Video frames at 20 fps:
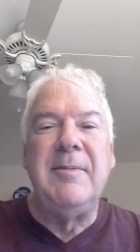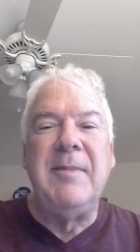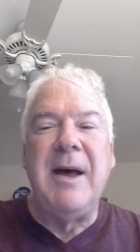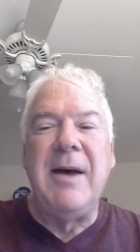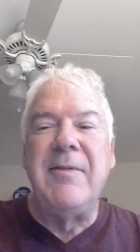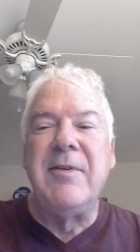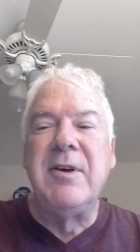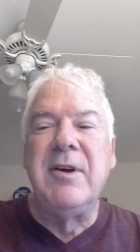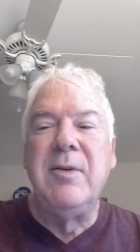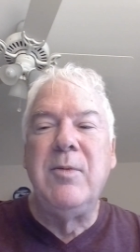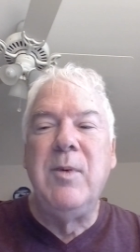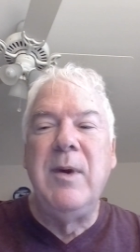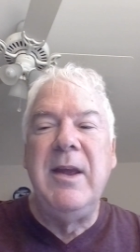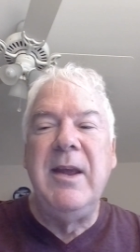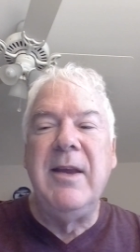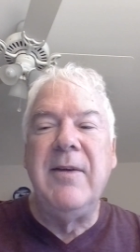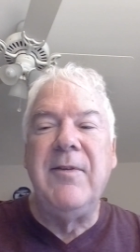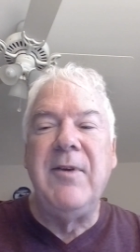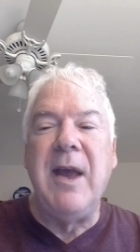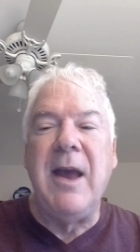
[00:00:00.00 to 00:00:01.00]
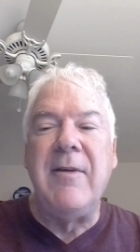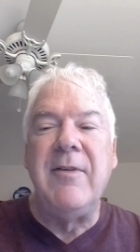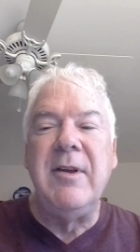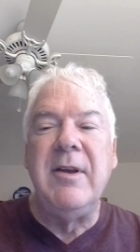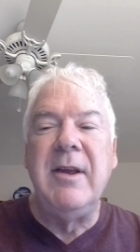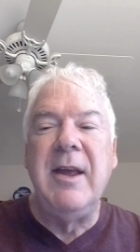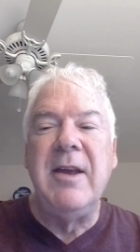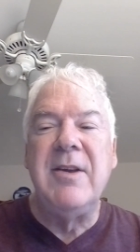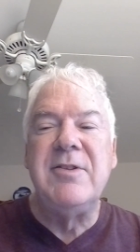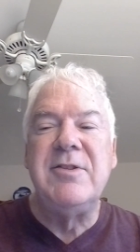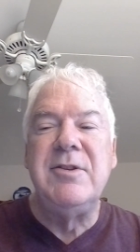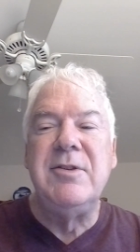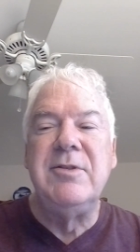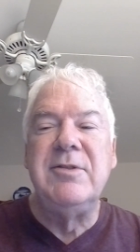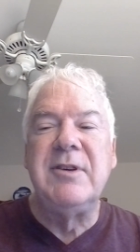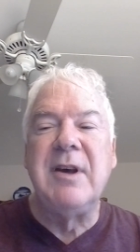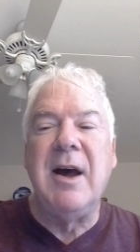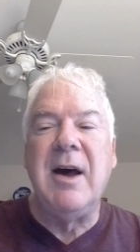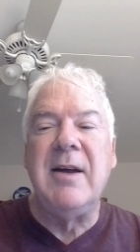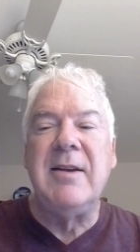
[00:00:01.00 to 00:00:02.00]
have a good week. If you have any issues,
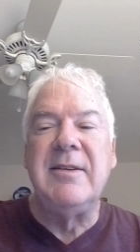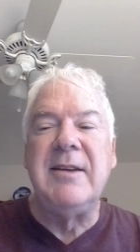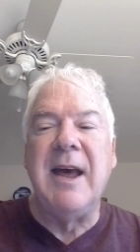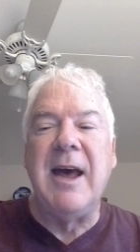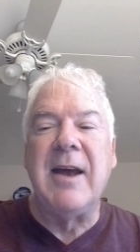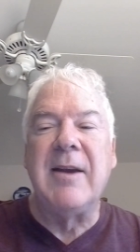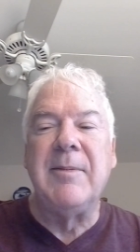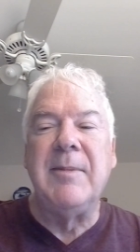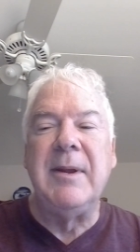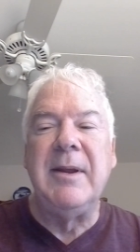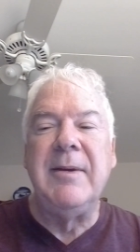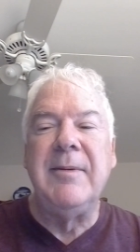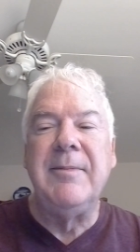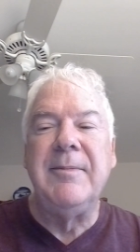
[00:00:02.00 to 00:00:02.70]
contact me.